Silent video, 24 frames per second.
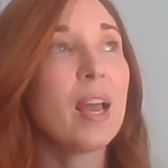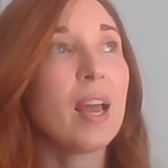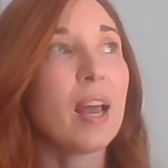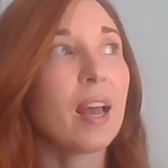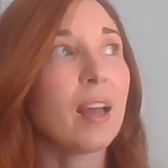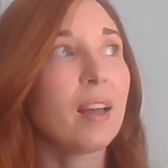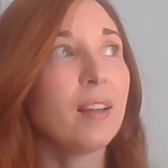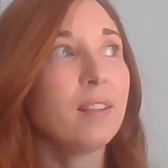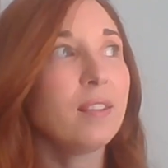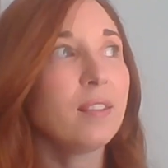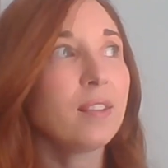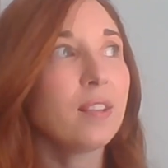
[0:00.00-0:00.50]

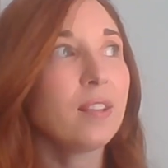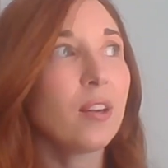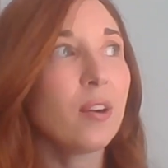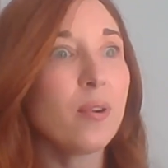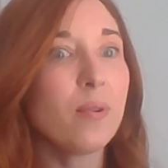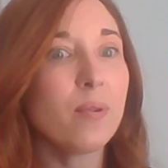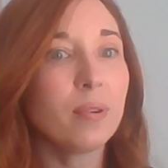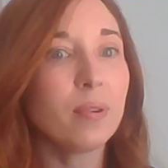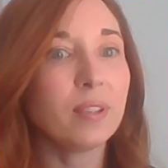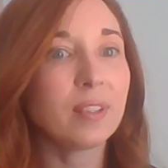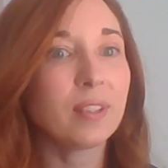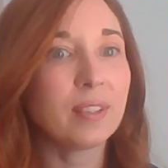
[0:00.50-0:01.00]
And
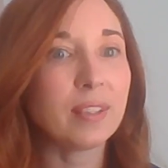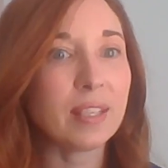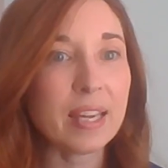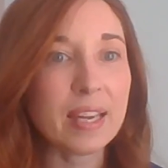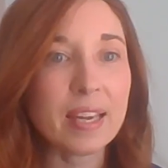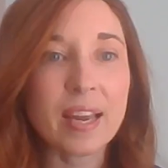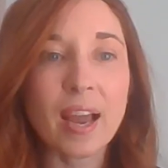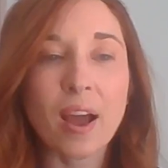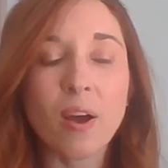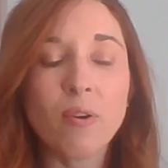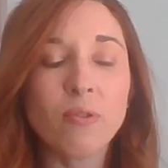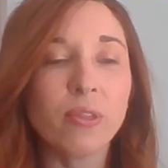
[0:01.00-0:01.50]
so
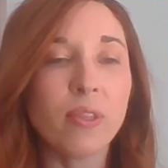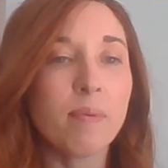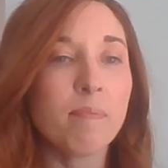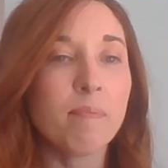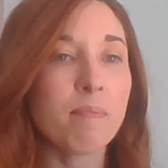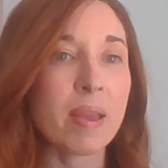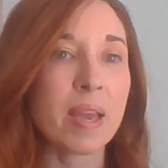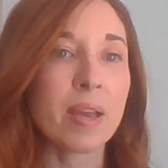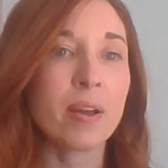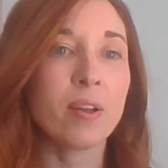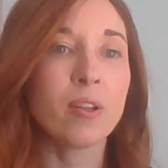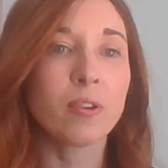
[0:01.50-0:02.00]
seek out the
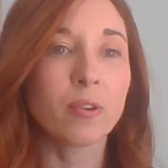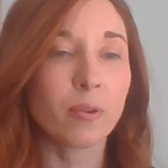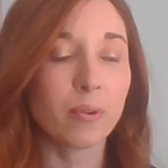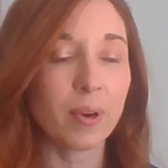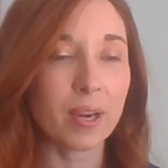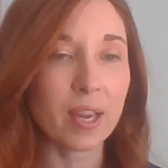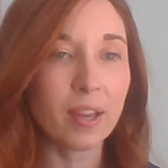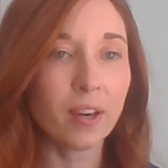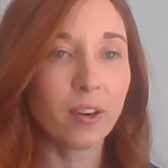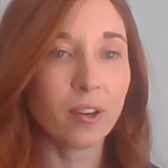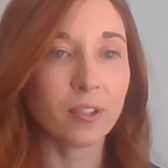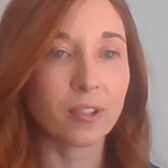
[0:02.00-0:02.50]
male
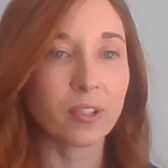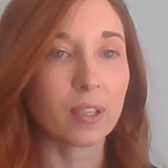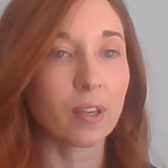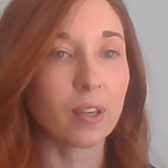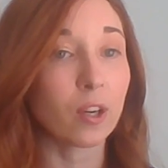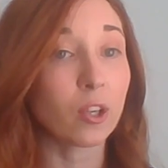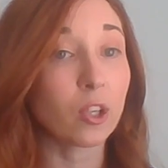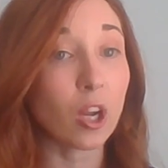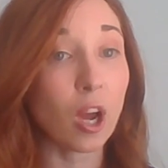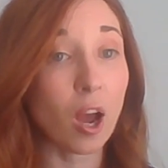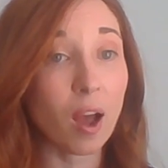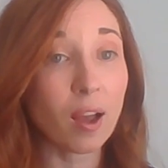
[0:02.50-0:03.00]
creators that
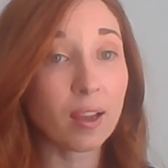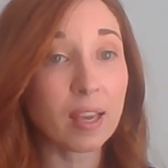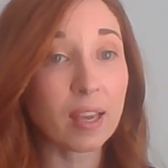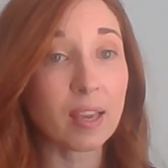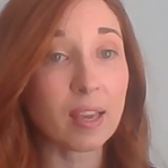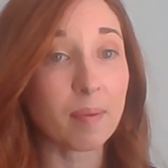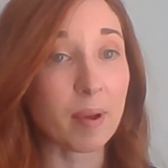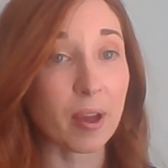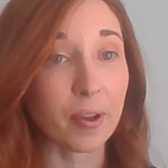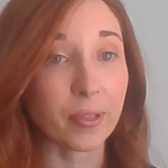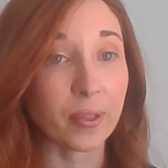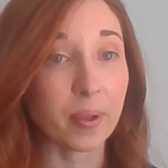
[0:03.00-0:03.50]
are
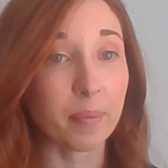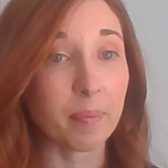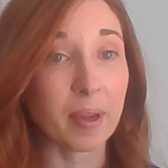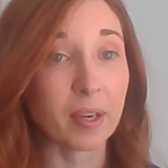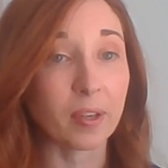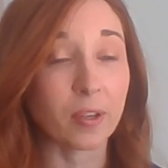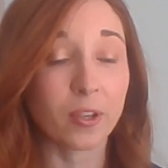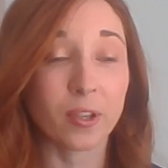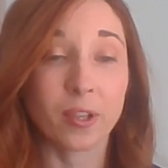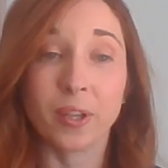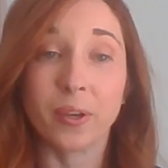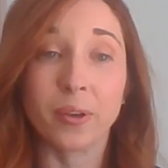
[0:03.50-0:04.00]
talking about the
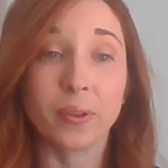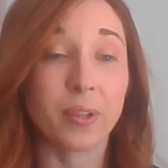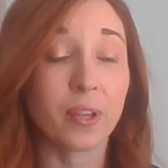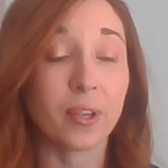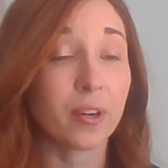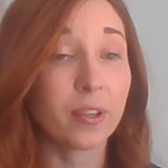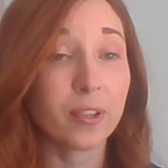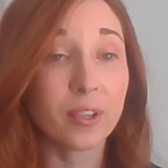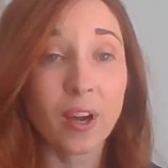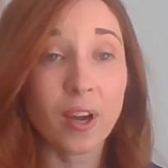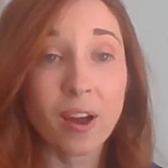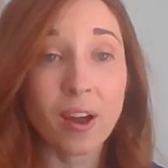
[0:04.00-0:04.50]
mental load, that
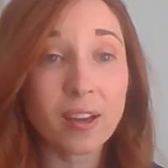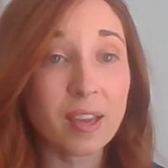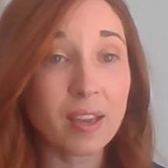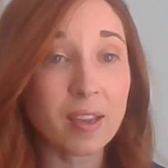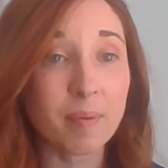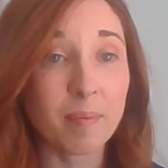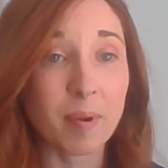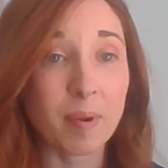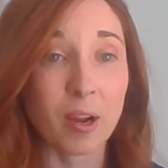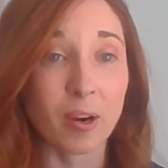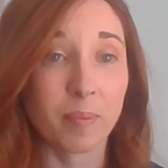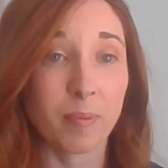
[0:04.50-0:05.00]
are
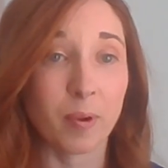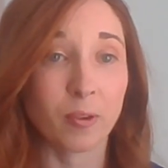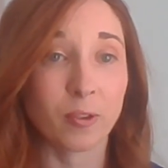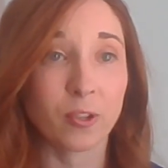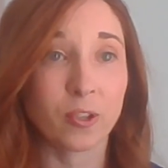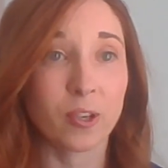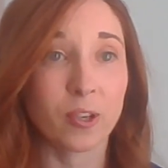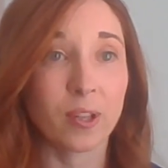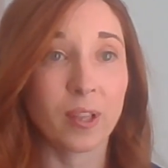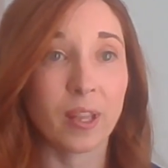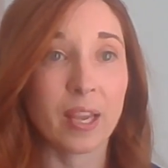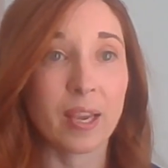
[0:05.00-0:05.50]
talking about
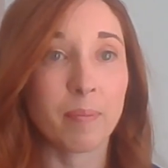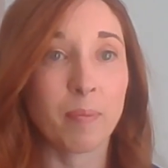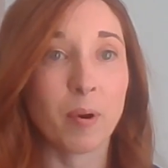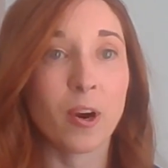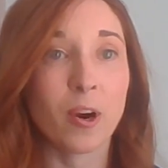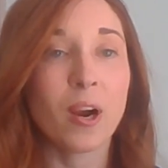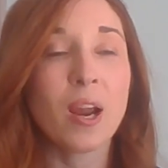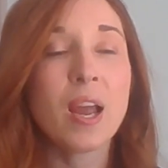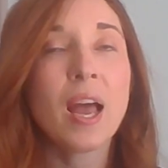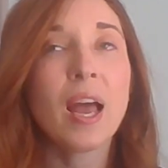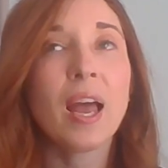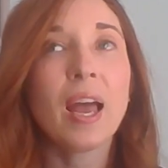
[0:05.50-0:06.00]
emotional
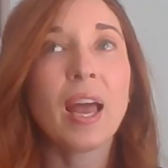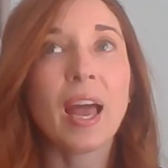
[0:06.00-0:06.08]
labor,